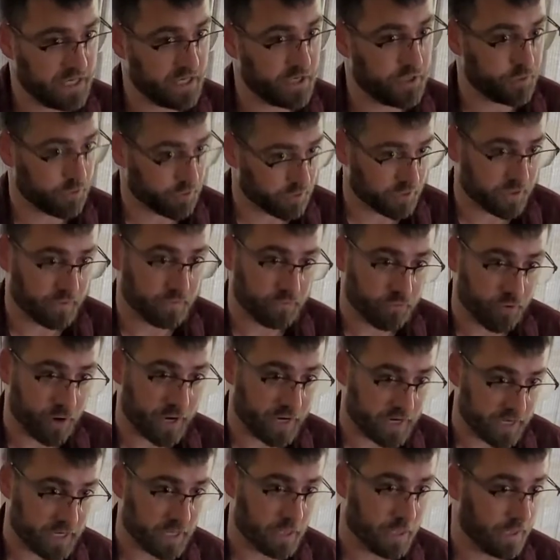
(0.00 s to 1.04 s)
teachers of
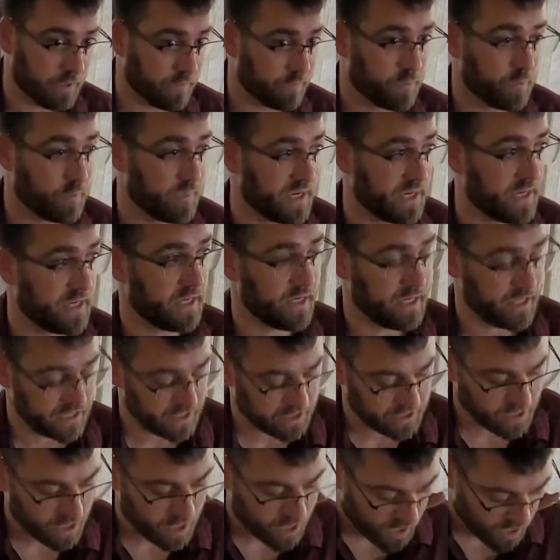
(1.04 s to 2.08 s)
dry needling for
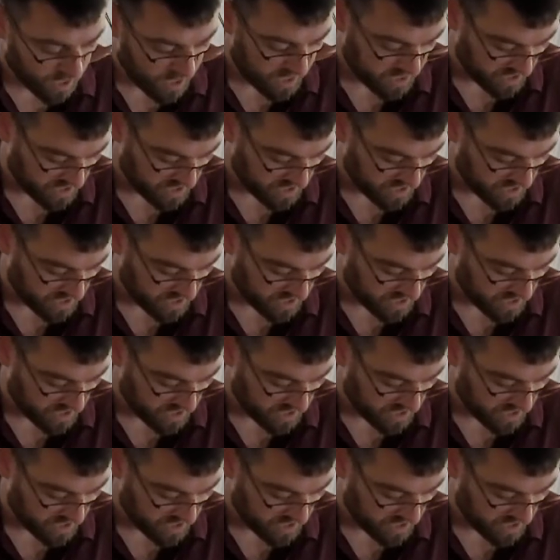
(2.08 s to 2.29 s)
PTs,